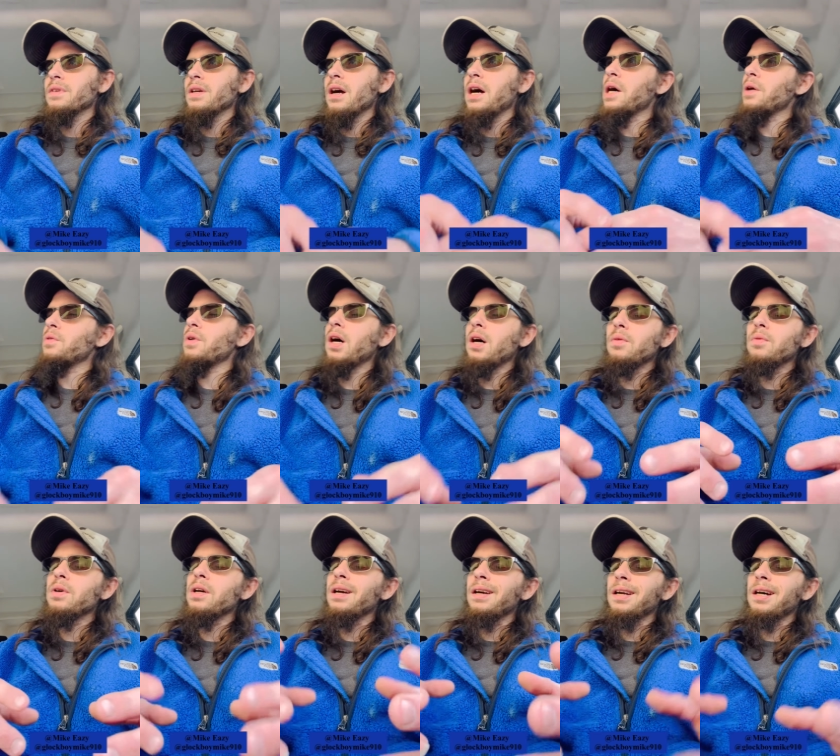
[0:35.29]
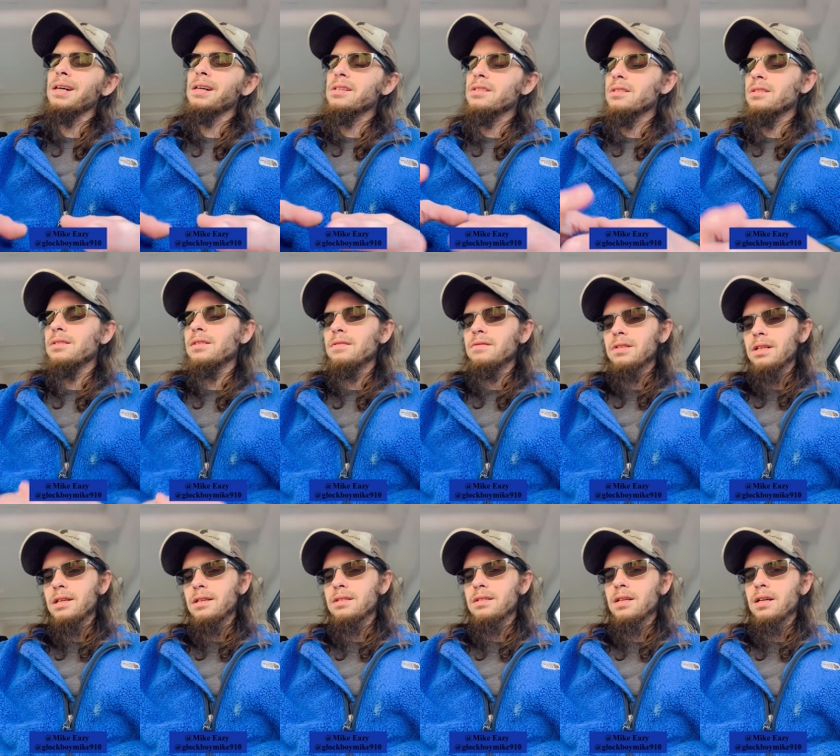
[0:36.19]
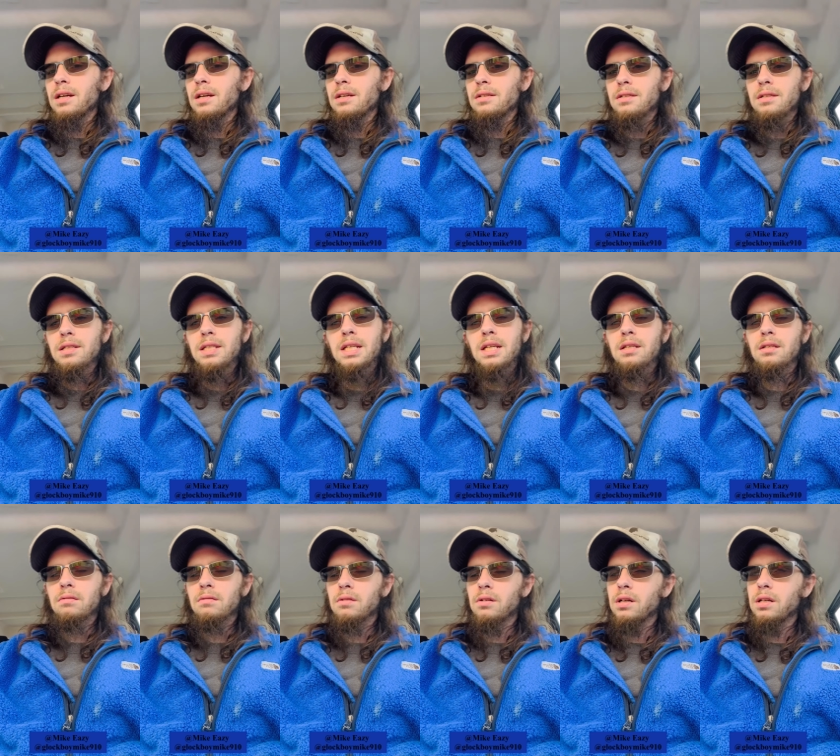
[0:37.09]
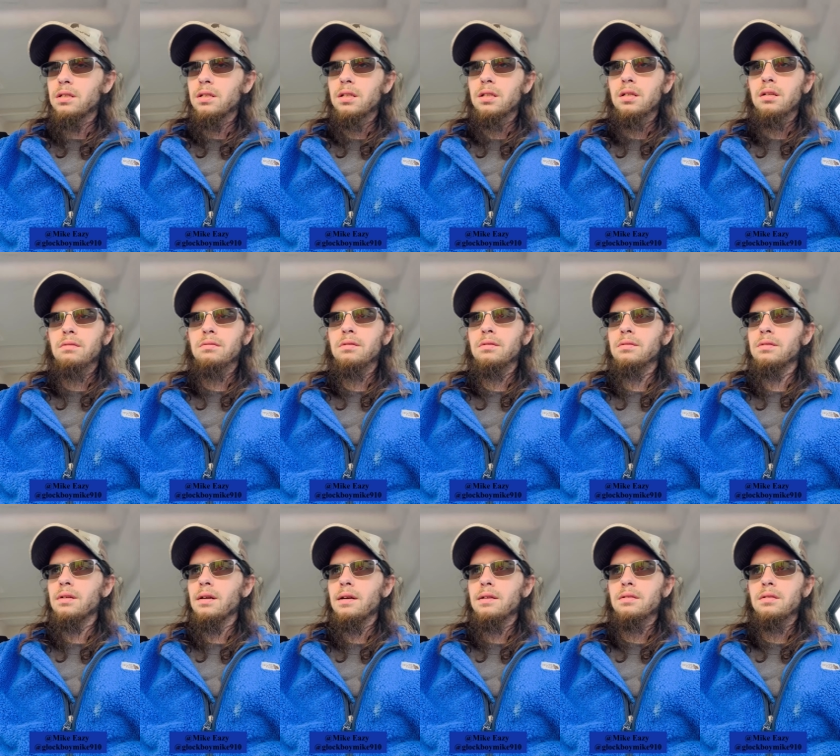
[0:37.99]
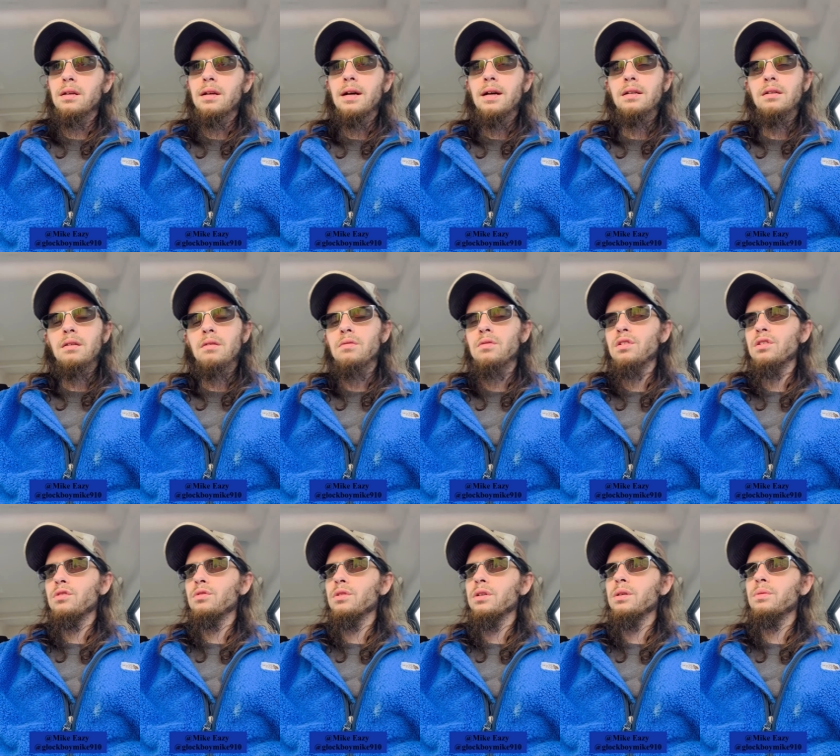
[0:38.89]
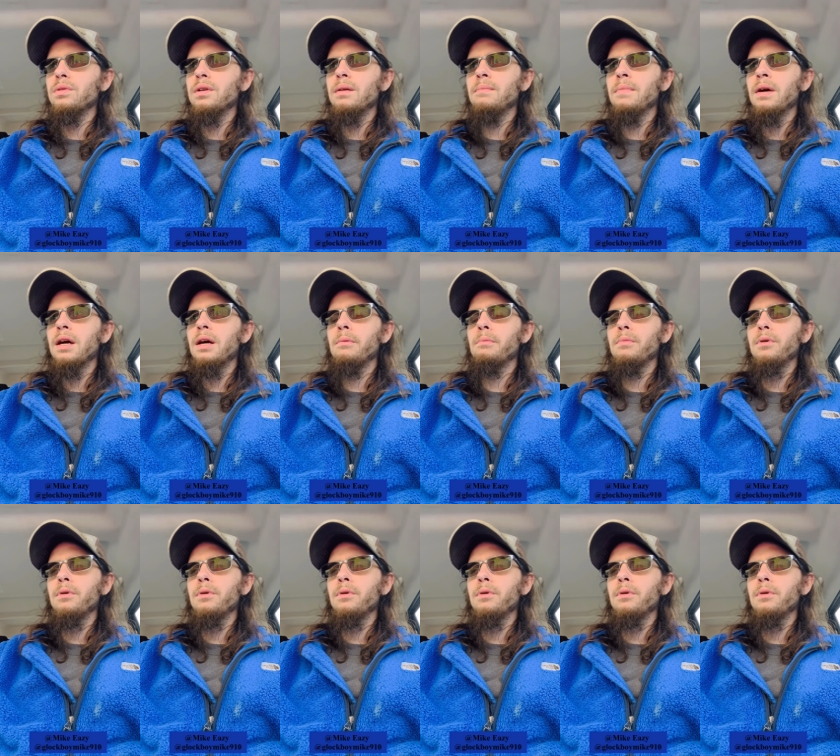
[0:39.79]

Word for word: I rock with a lot of stuff that he says. He says some crazy stuff sometimes that I don't agree with, man.